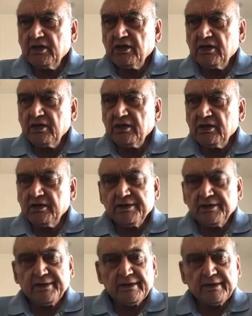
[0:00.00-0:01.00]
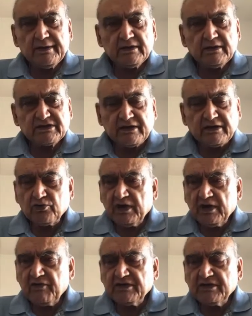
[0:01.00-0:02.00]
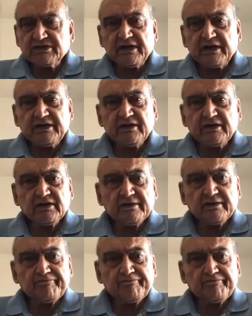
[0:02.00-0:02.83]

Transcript: he is said to have instigated